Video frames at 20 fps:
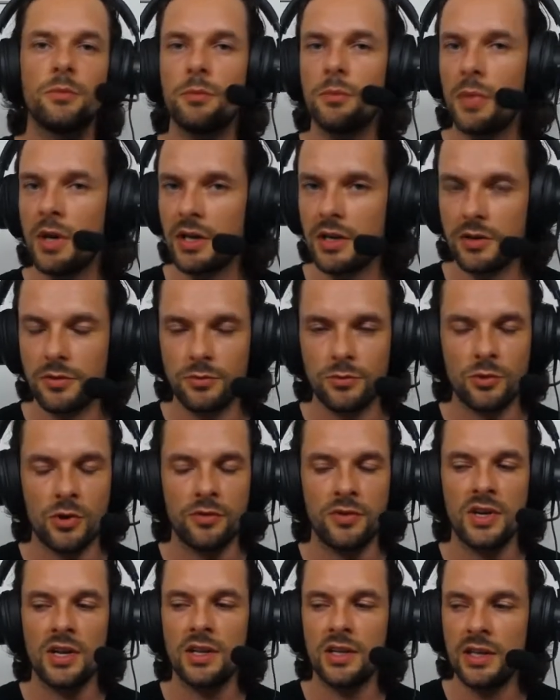big
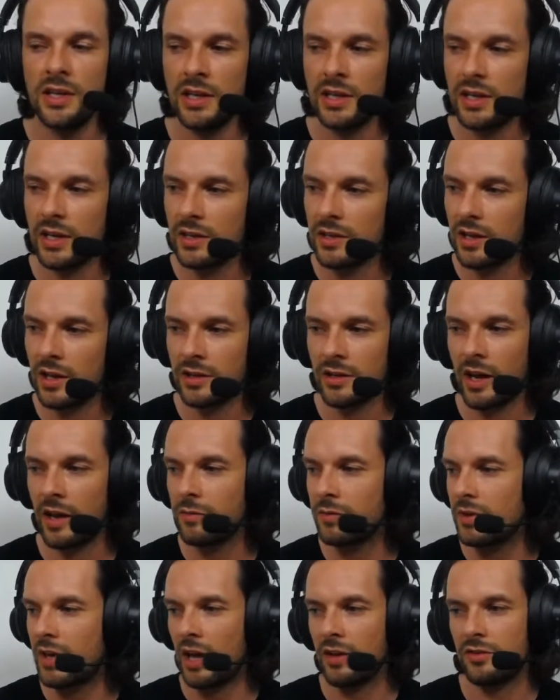trivia league, and I
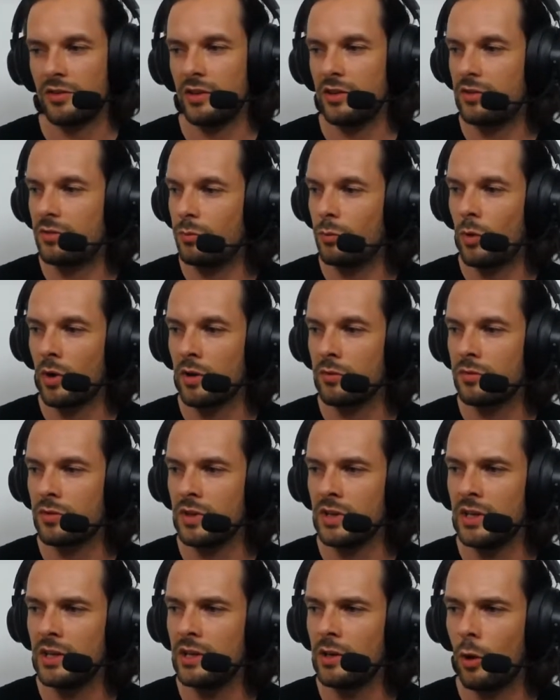guess it's one of
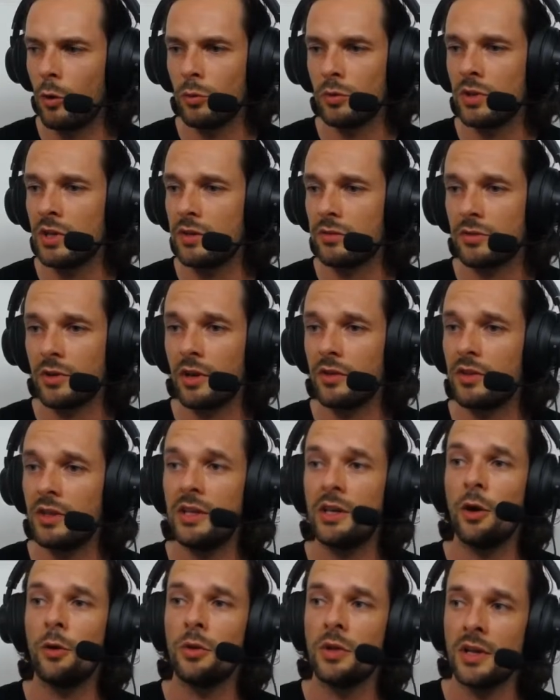the only, if not
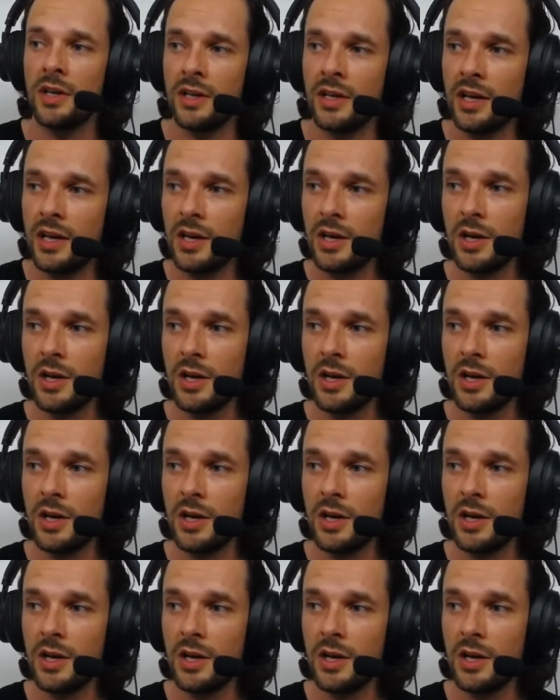the only,